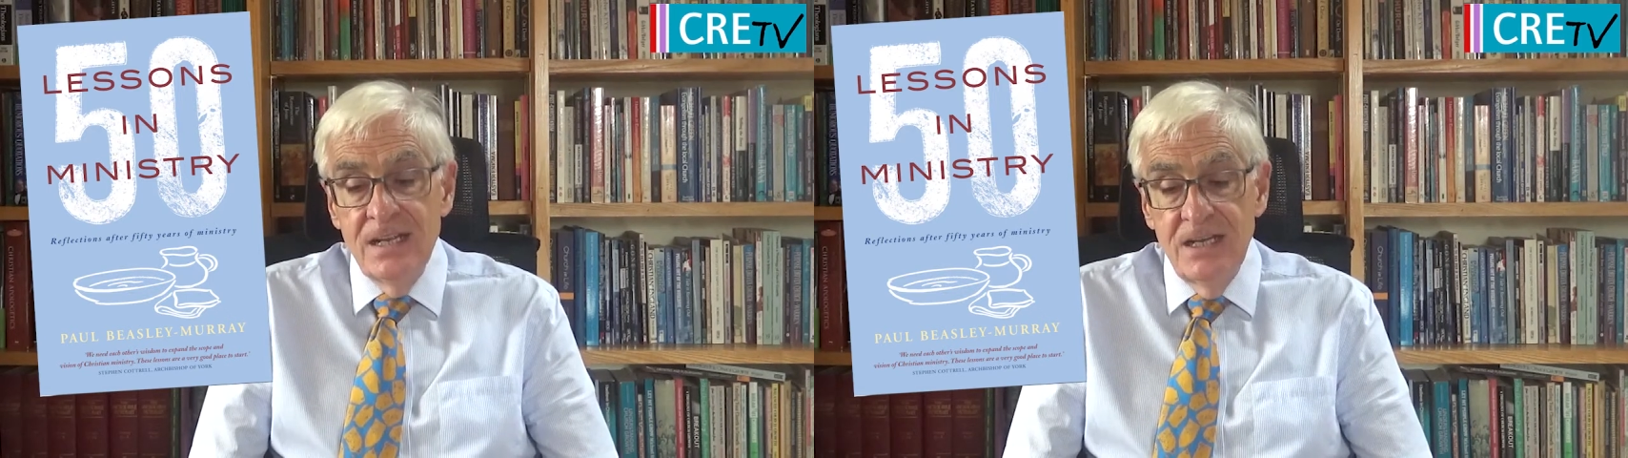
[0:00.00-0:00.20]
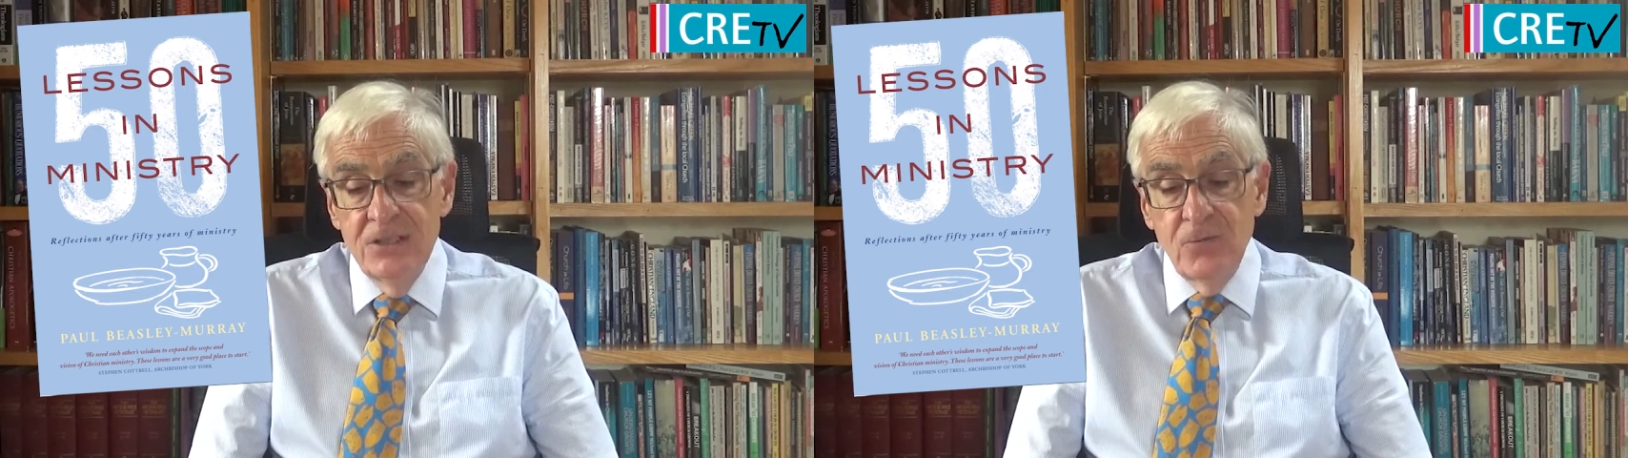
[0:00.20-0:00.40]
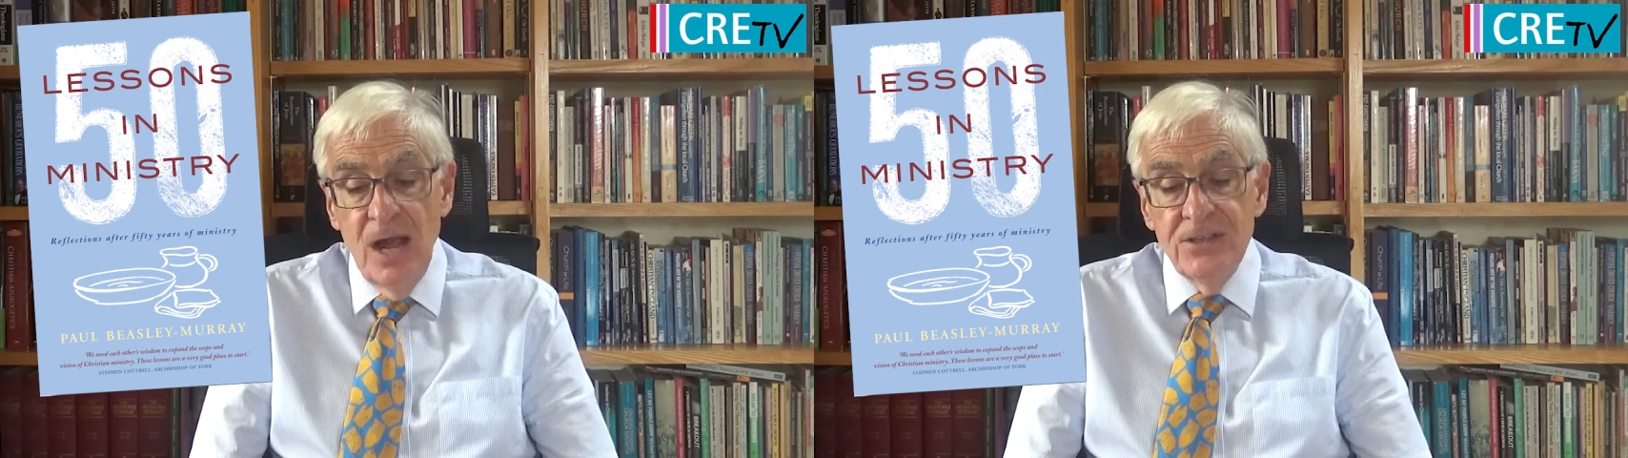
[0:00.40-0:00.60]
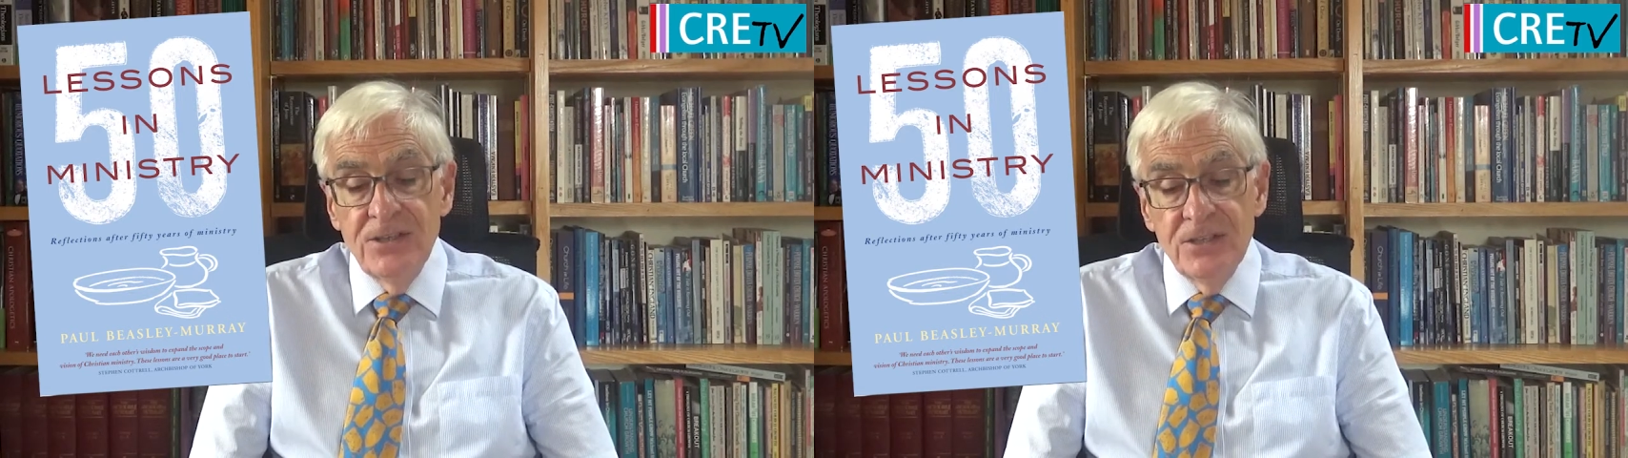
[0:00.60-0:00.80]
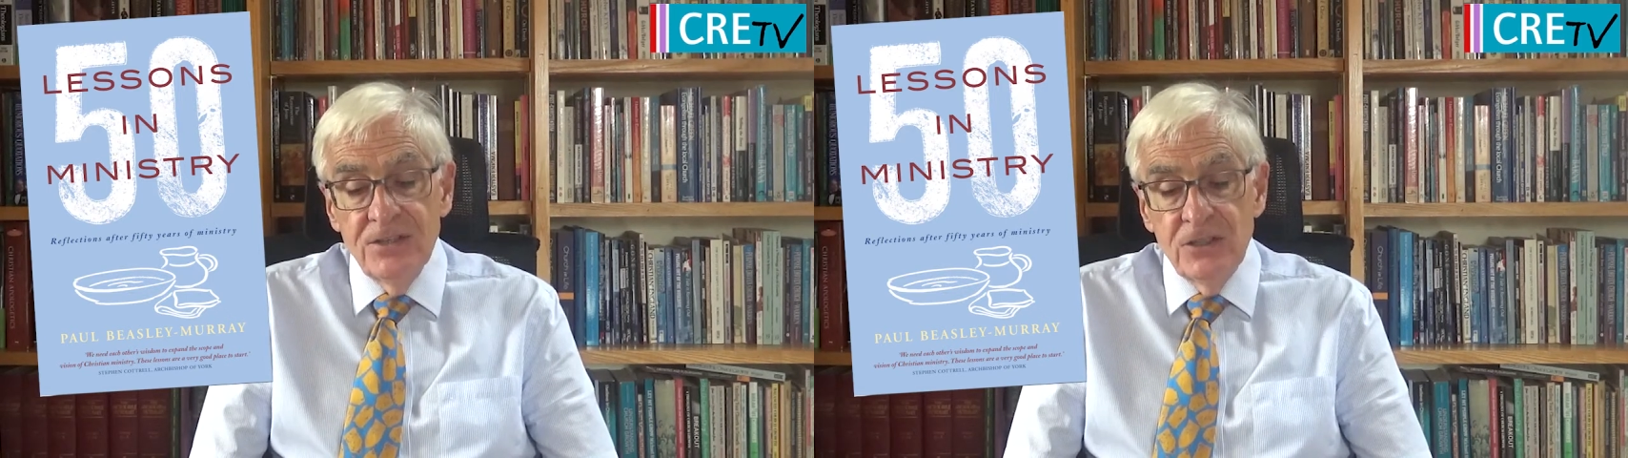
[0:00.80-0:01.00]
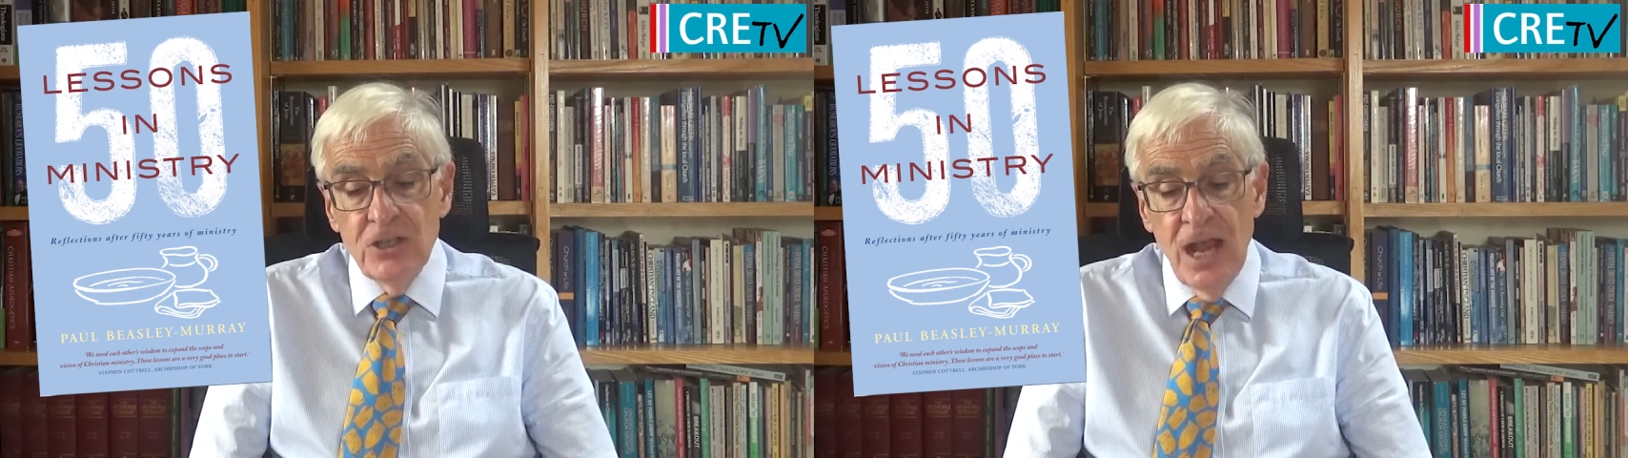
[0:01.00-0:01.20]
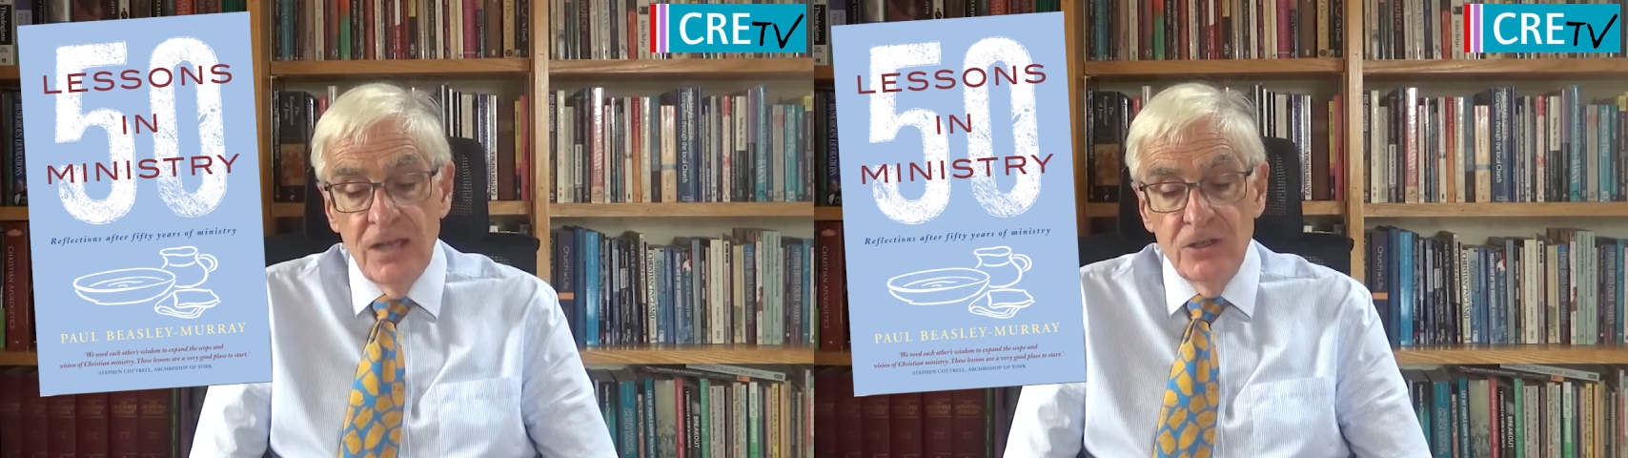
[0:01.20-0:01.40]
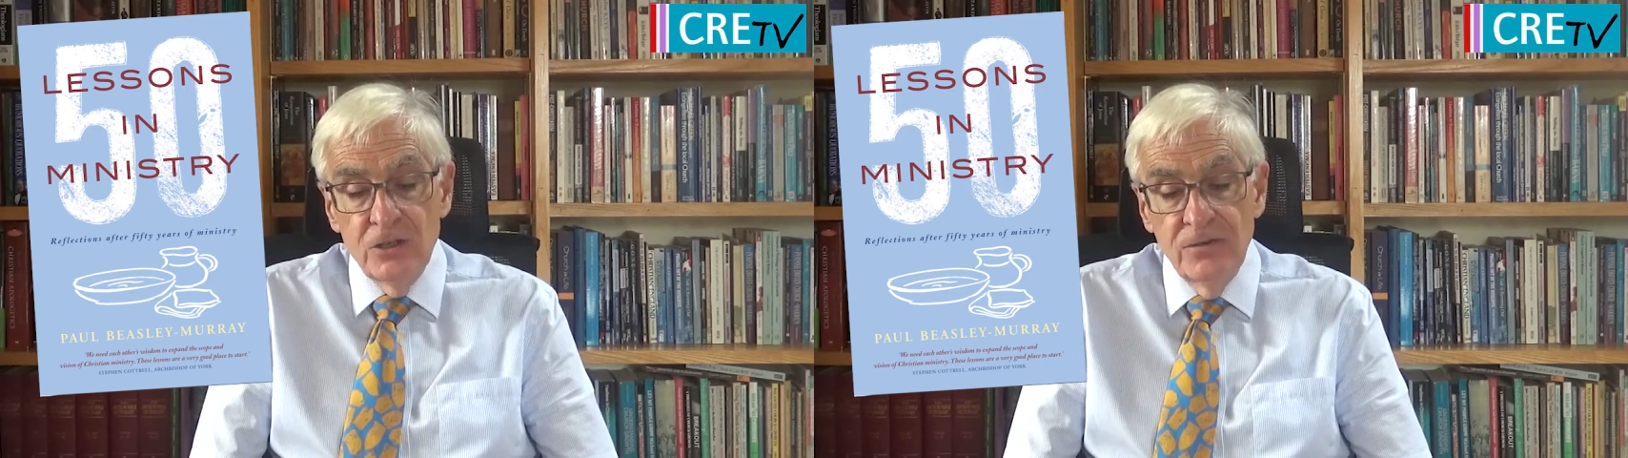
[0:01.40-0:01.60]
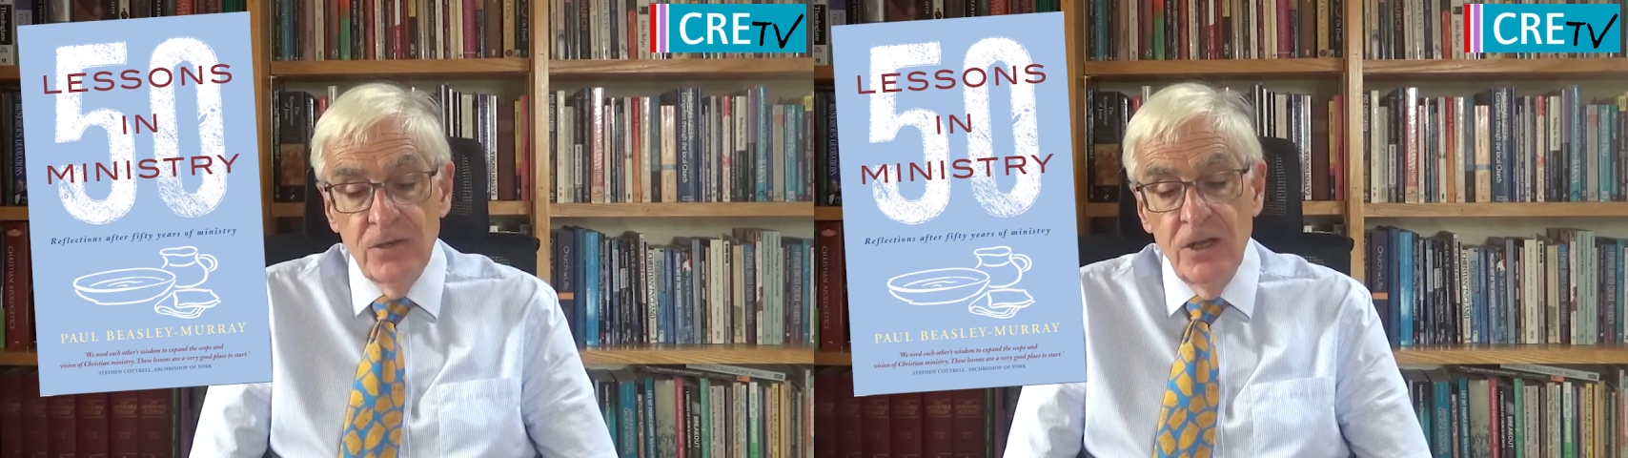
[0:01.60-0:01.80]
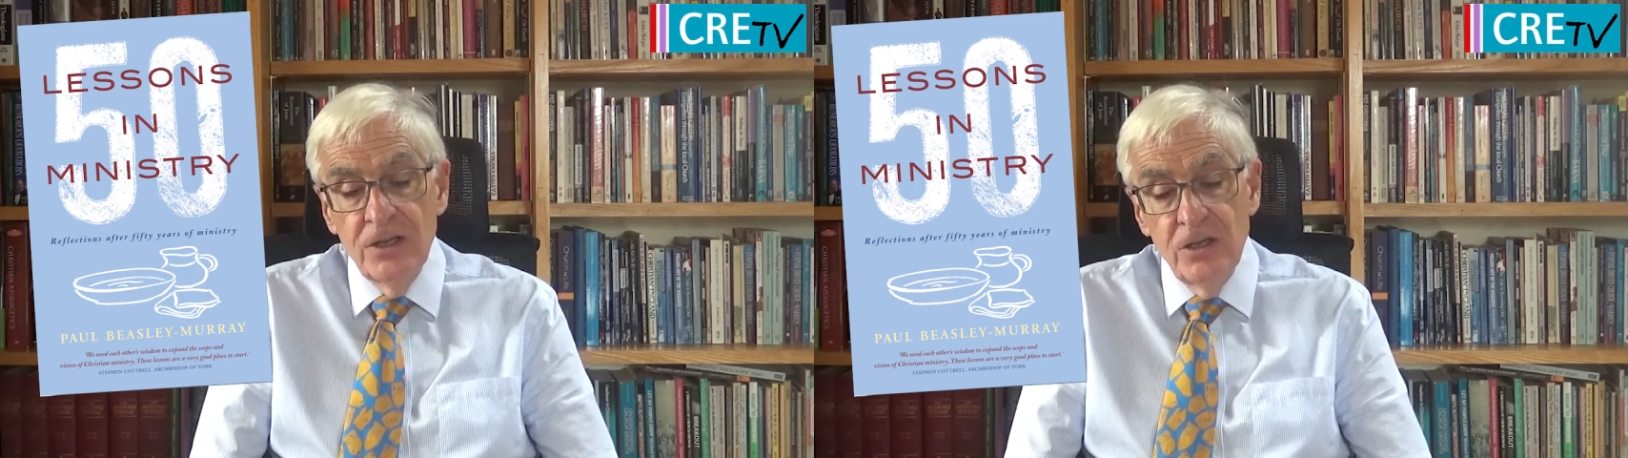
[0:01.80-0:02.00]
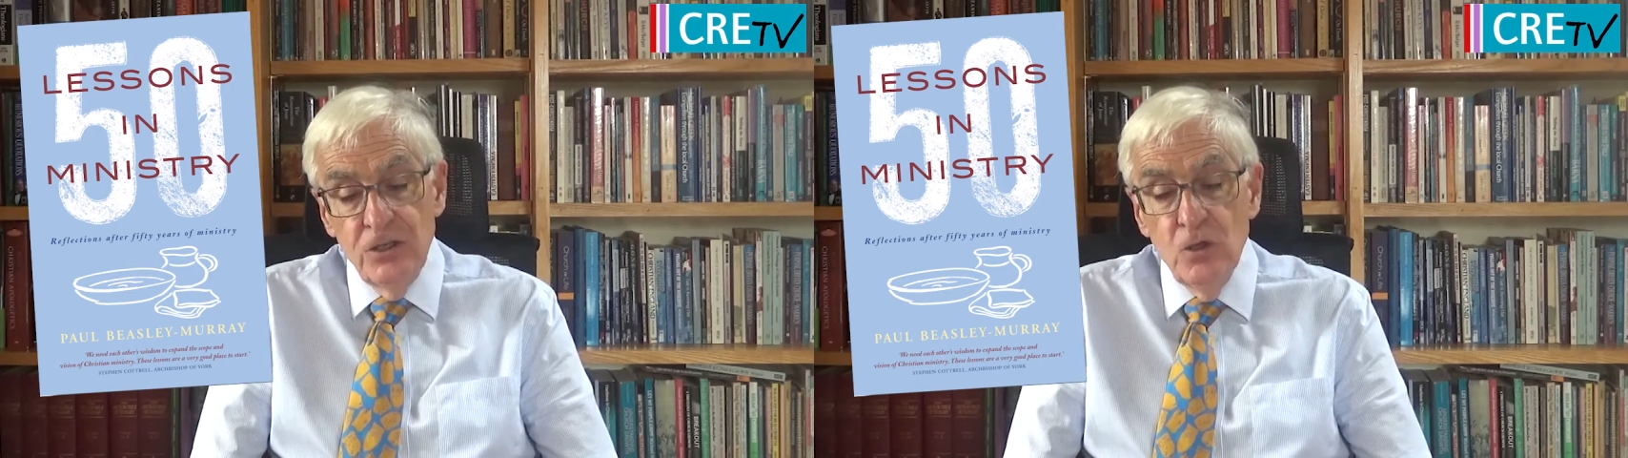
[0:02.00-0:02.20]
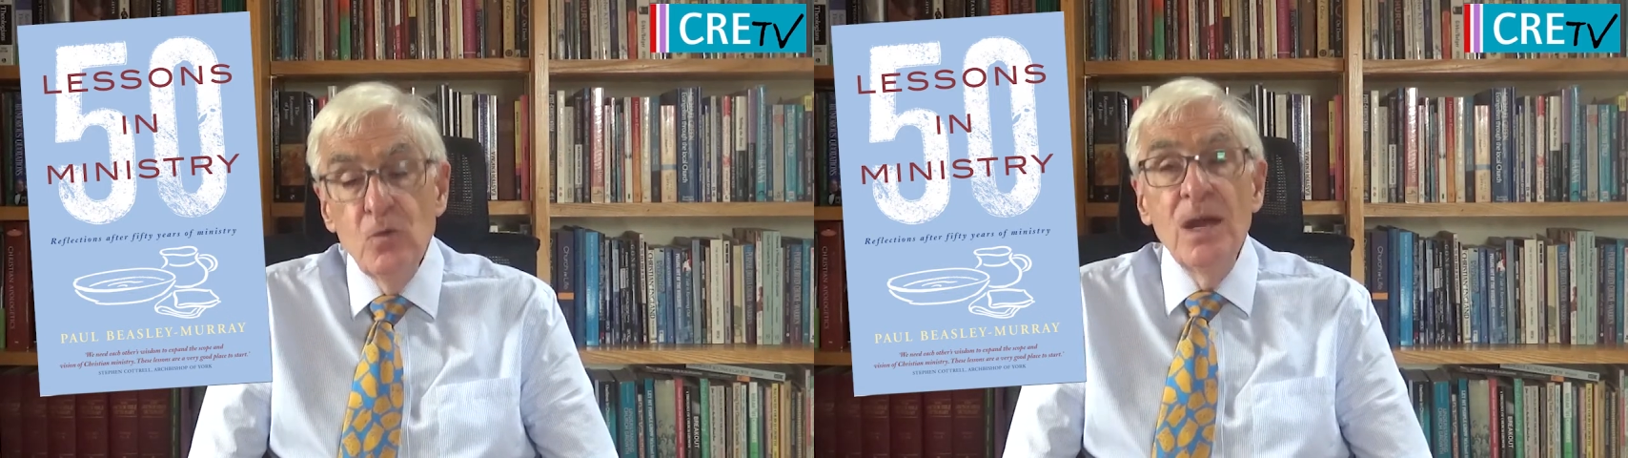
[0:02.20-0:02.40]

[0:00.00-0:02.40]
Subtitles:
is rising to the challenge of learning new